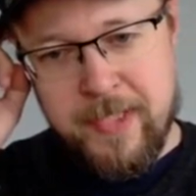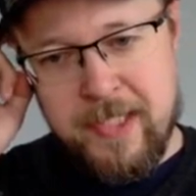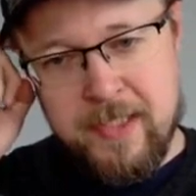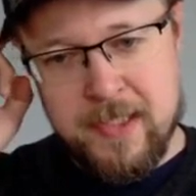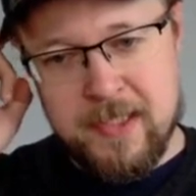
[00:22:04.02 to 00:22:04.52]

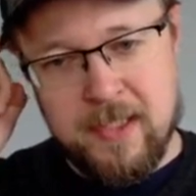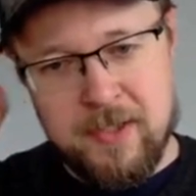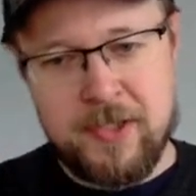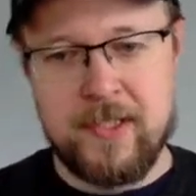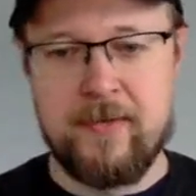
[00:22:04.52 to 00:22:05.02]
me is
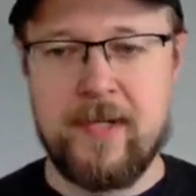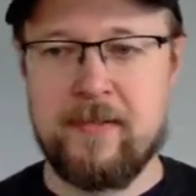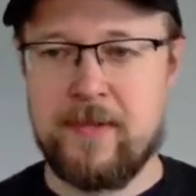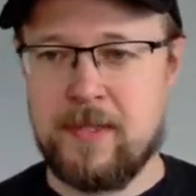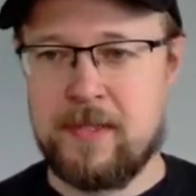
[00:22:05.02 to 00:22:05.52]
largely
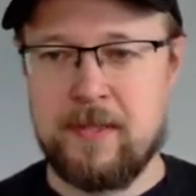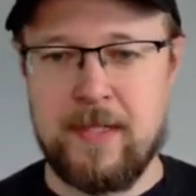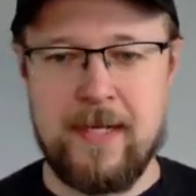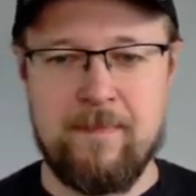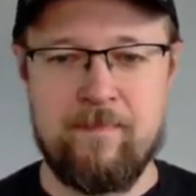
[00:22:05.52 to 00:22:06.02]
irrelevant.
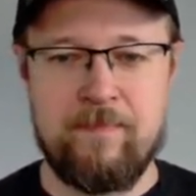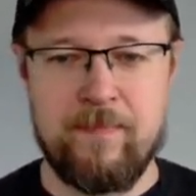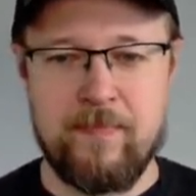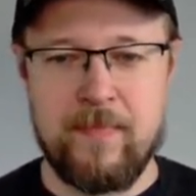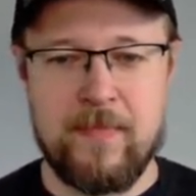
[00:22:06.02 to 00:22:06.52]

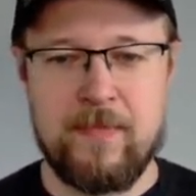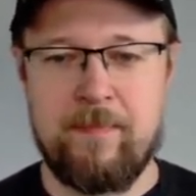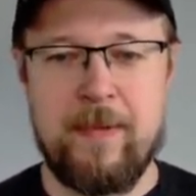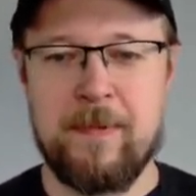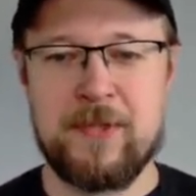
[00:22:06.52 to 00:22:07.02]

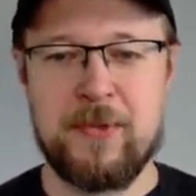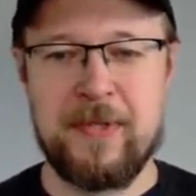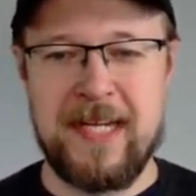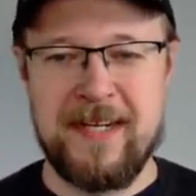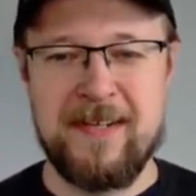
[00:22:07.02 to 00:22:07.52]
People
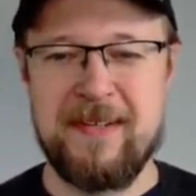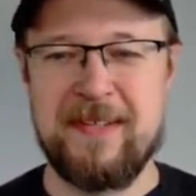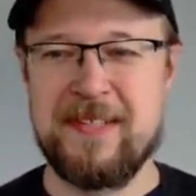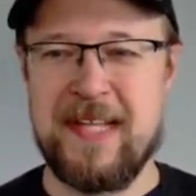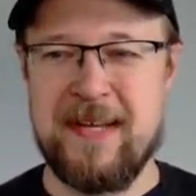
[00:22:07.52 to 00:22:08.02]
don't care
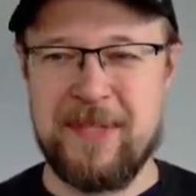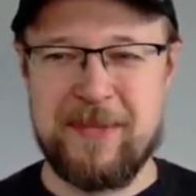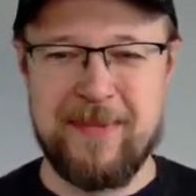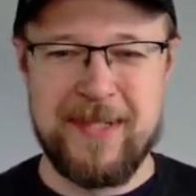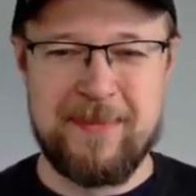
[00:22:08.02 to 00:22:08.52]
that
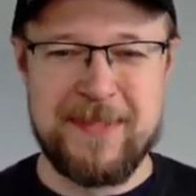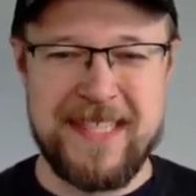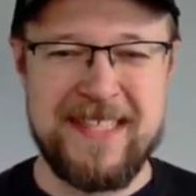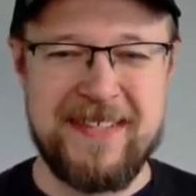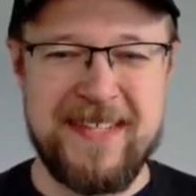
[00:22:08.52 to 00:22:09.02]
much about the
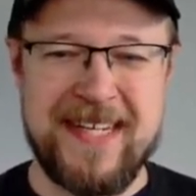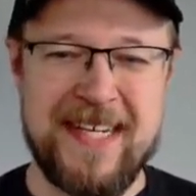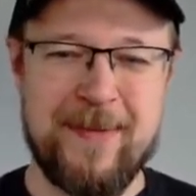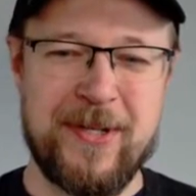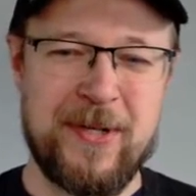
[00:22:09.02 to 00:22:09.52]
presenter, they
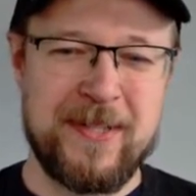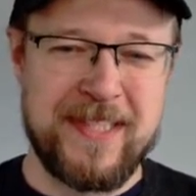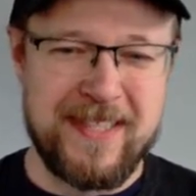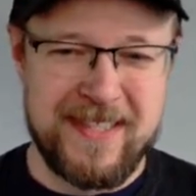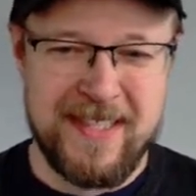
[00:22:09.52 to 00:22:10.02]
care about the
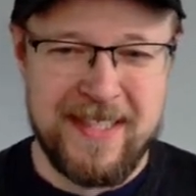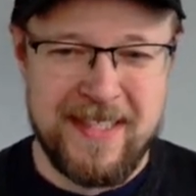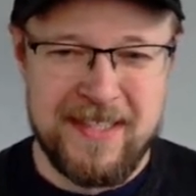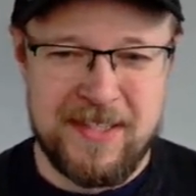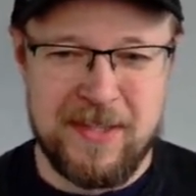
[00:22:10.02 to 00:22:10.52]
content.
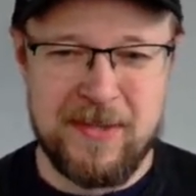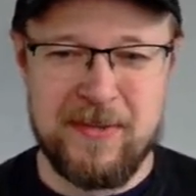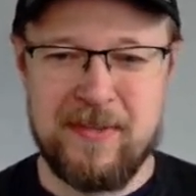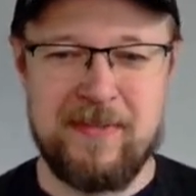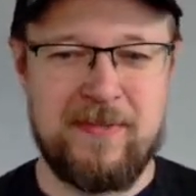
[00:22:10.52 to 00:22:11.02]

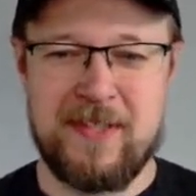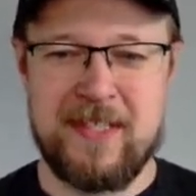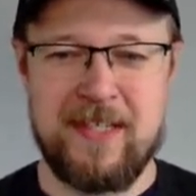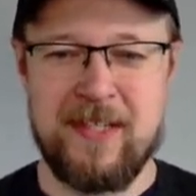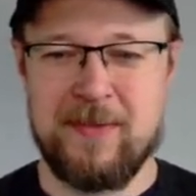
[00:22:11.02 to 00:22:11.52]
So the
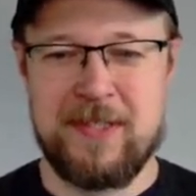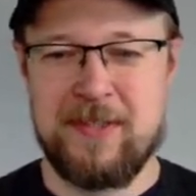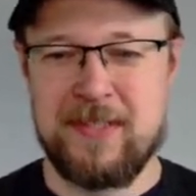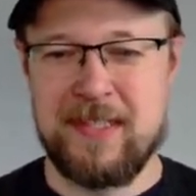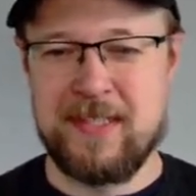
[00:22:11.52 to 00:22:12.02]
first thing I always
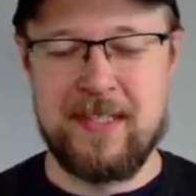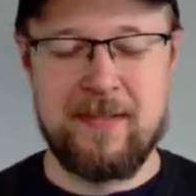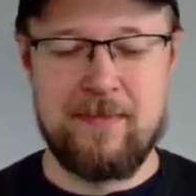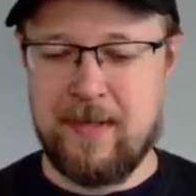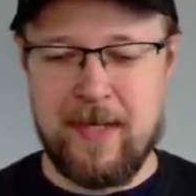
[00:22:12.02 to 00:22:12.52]
do is I
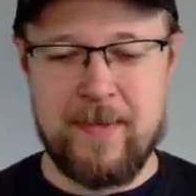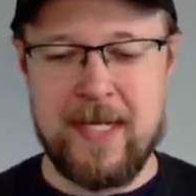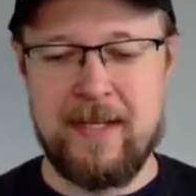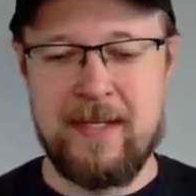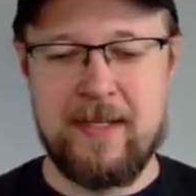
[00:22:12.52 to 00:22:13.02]
say, I'm
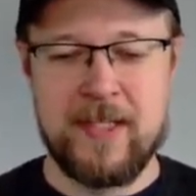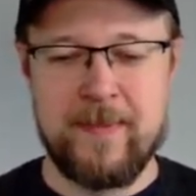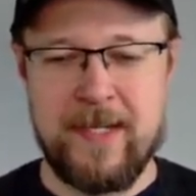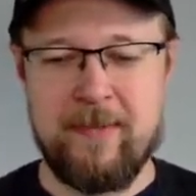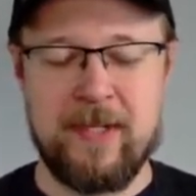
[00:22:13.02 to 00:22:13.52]
Kenny,
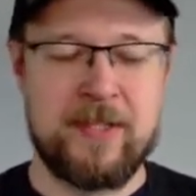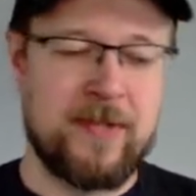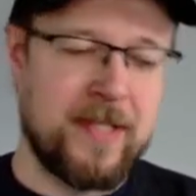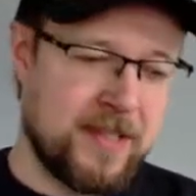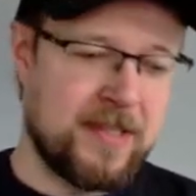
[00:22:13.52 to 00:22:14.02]
here's my email
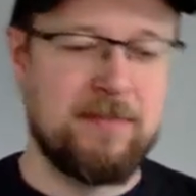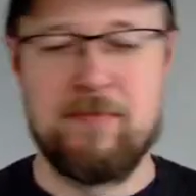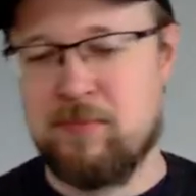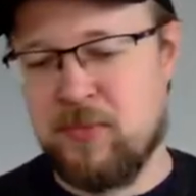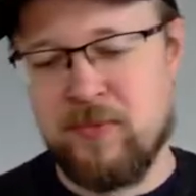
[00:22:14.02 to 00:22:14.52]
address,
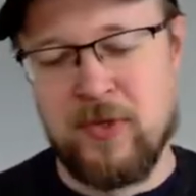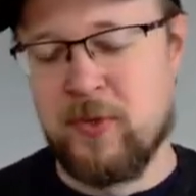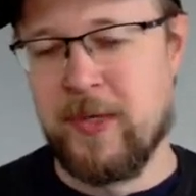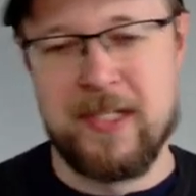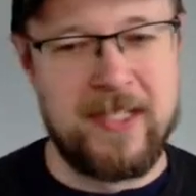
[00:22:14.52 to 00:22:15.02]
move
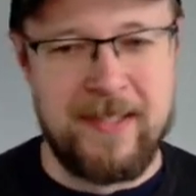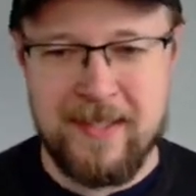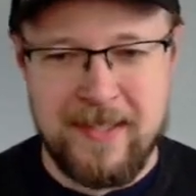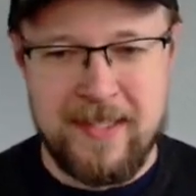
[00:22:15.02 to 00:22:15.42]
on quickly.